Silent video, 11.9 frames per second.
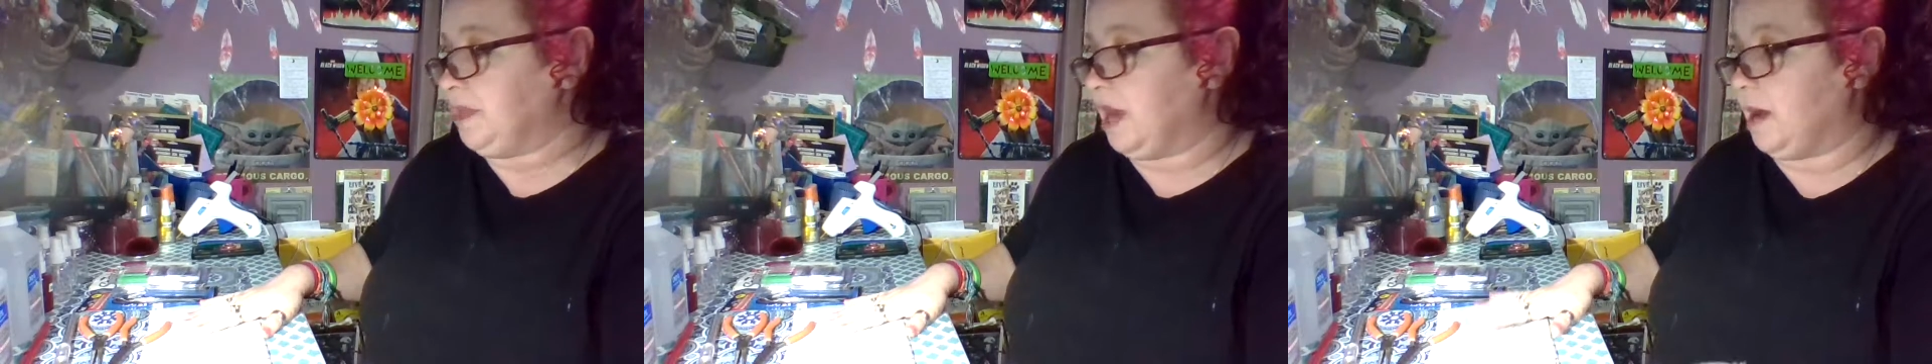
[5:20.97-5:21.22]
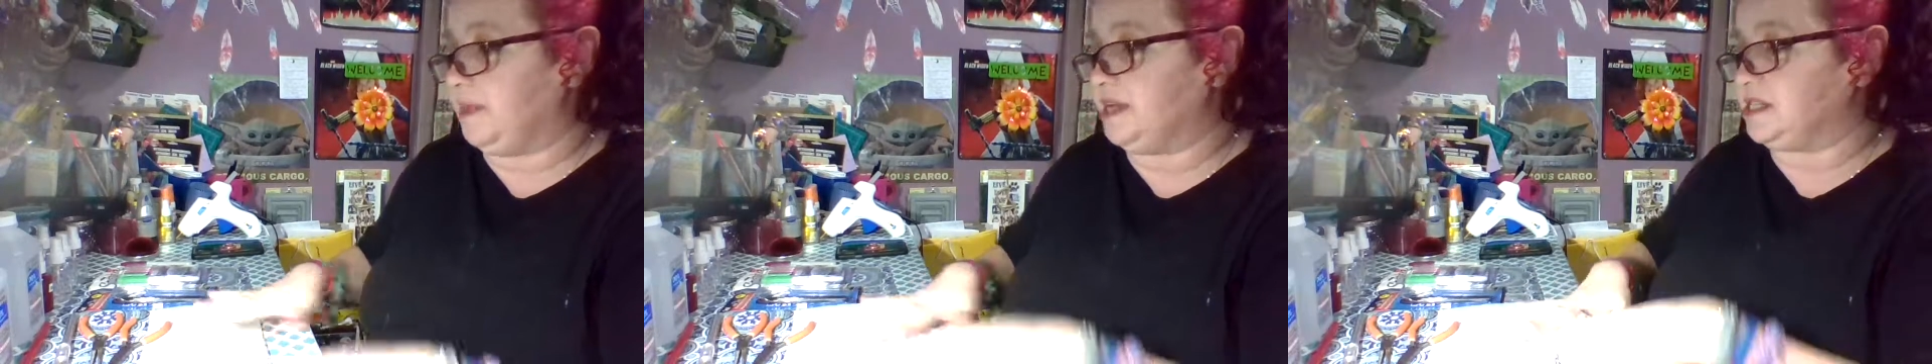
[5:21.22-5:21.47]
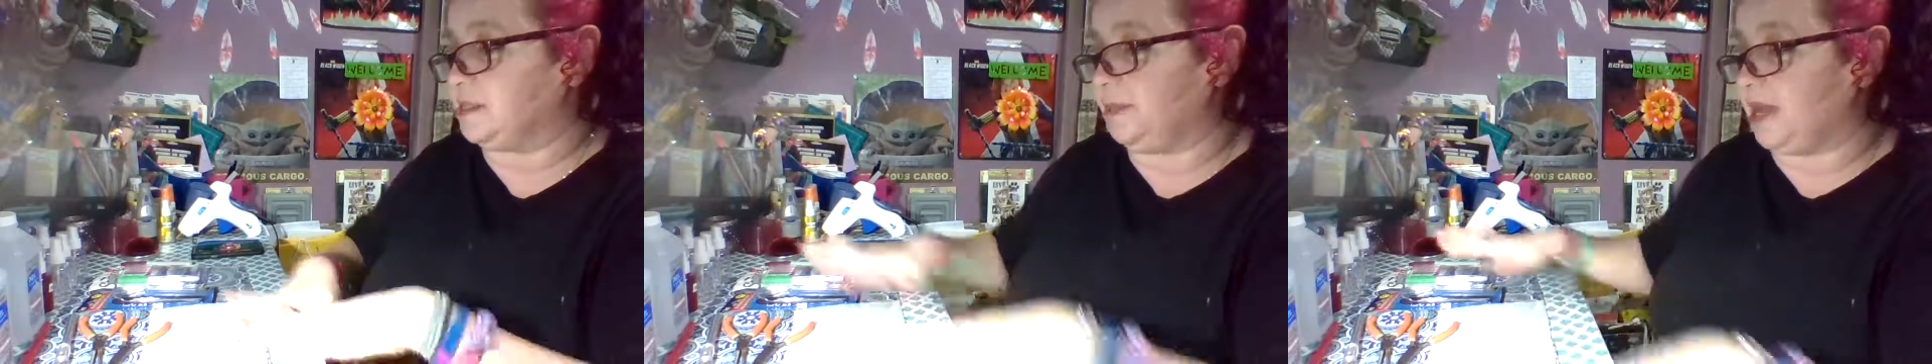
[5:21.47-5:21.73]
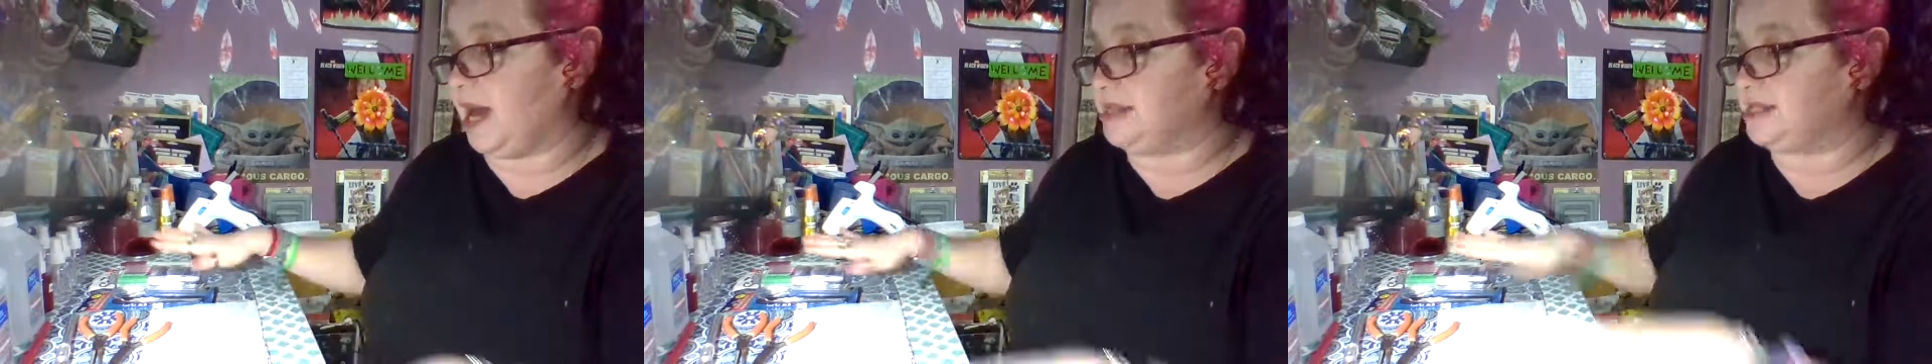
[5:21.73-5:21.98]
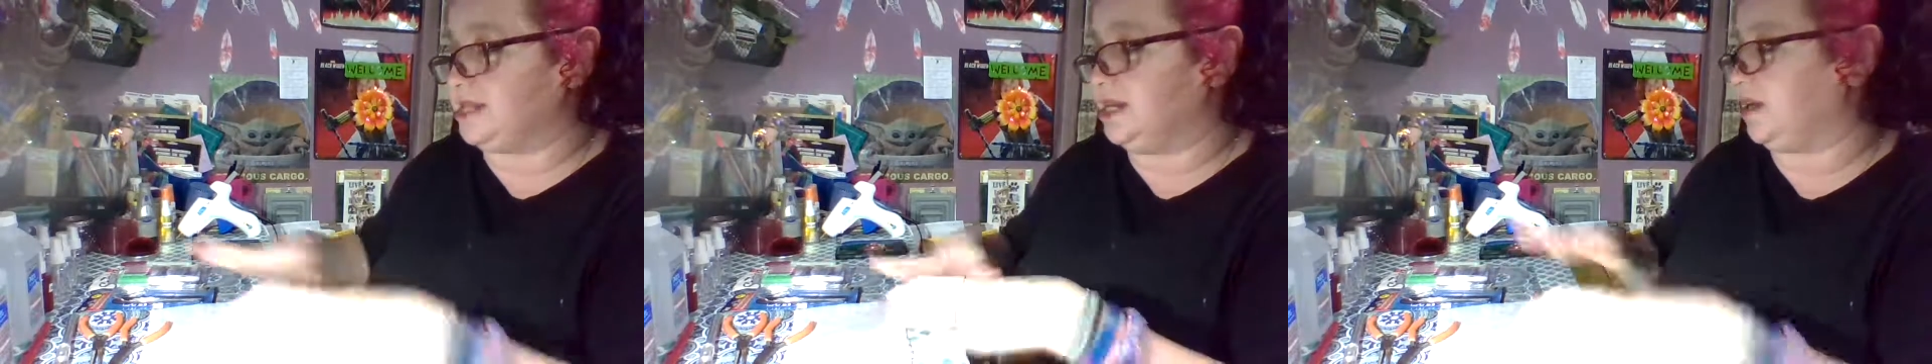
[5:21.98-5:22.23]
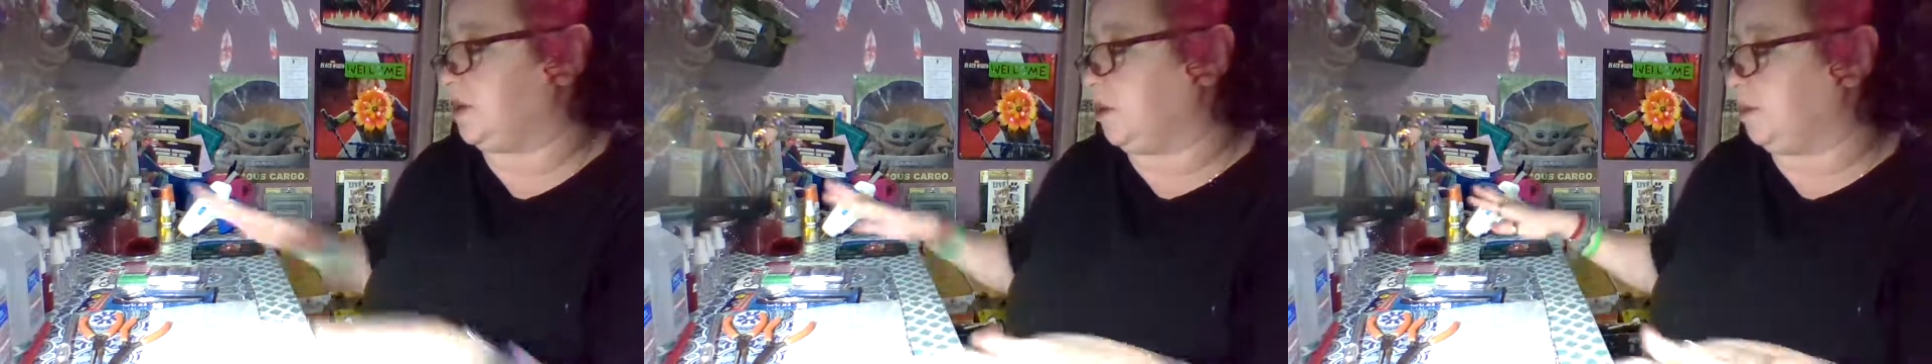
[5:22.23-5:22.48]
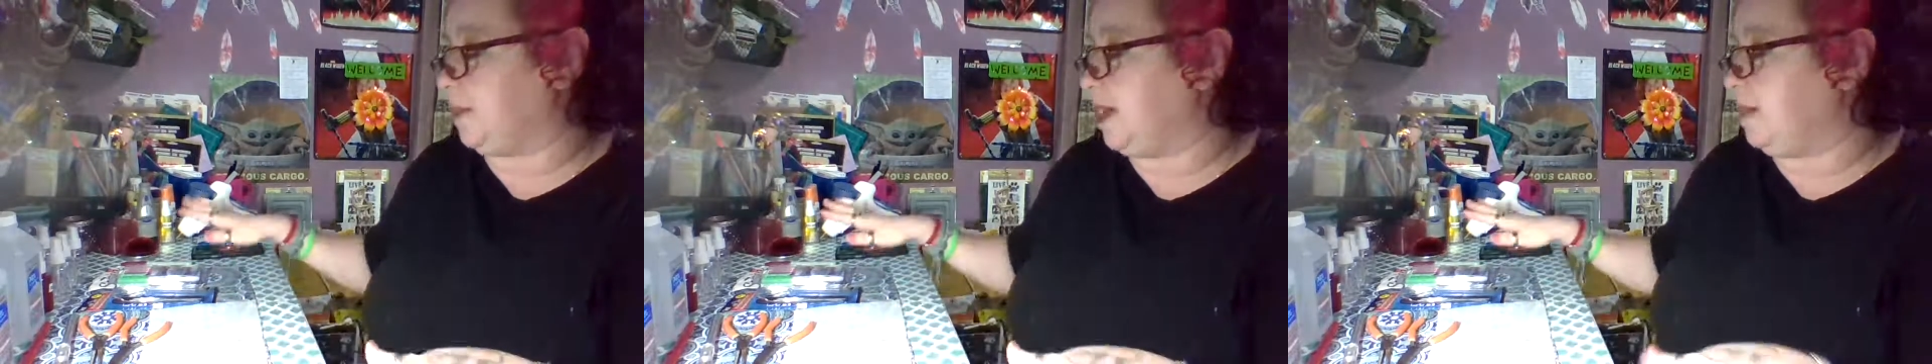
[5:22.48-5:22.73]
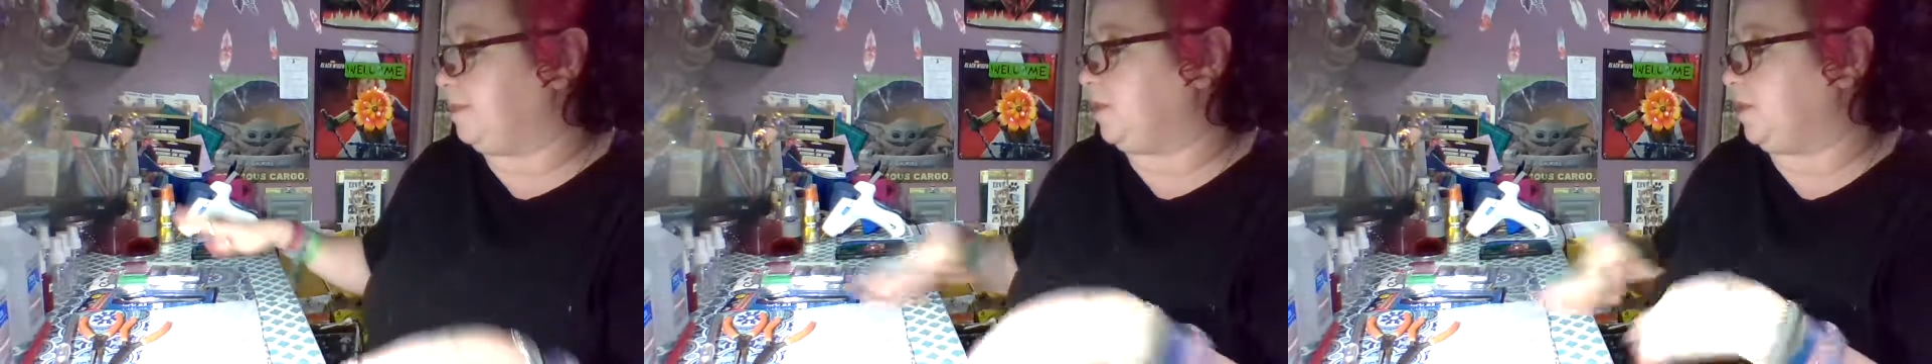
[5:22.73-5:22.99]
a piece of plastic or
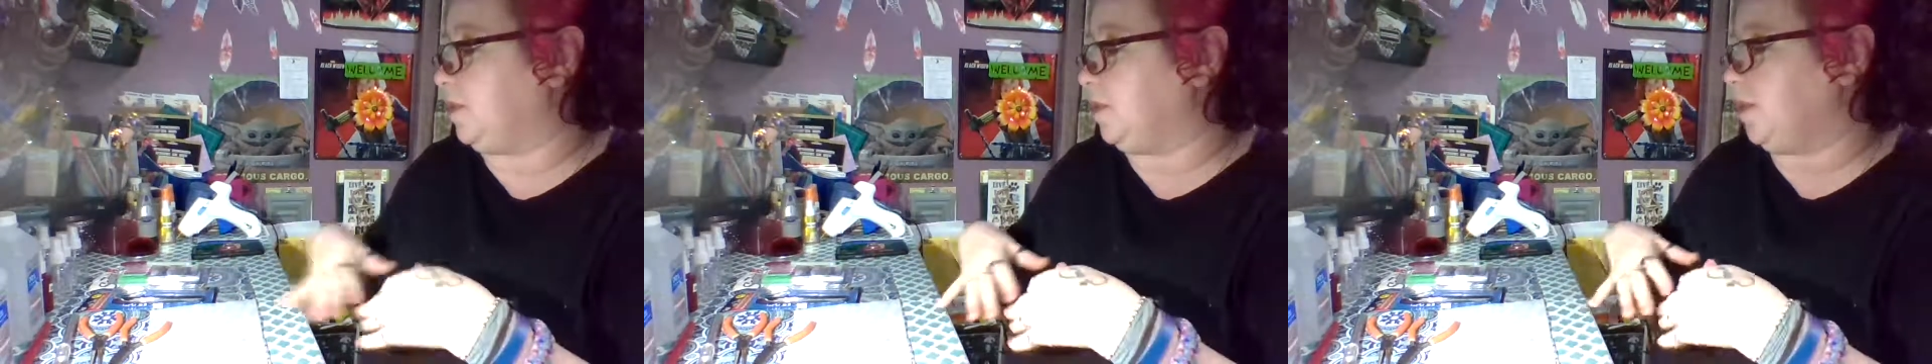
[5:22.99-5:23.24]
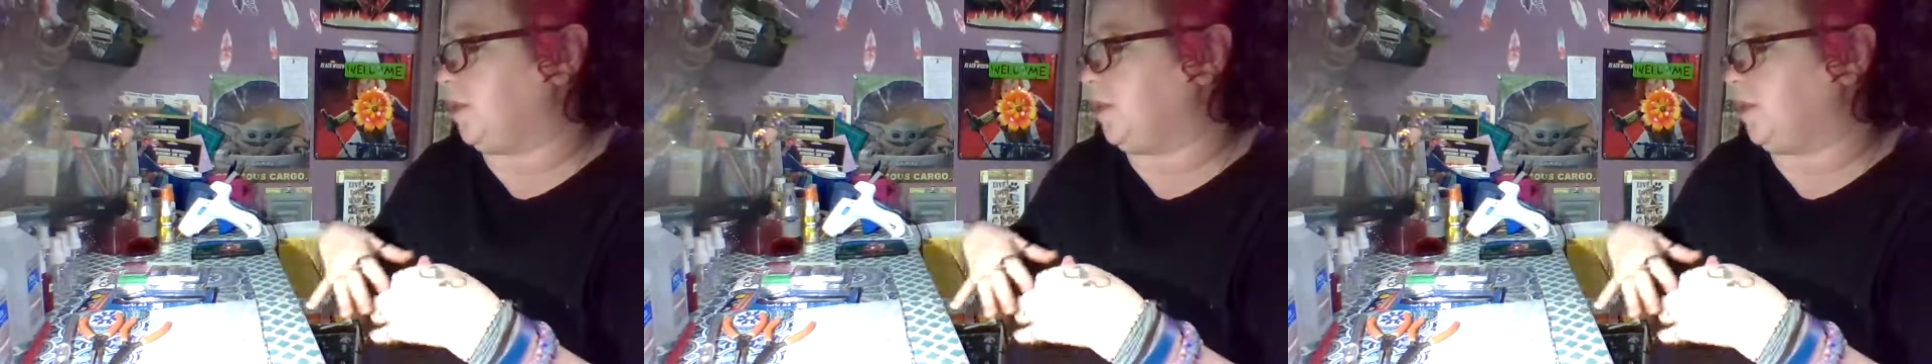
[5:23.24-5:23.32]
paper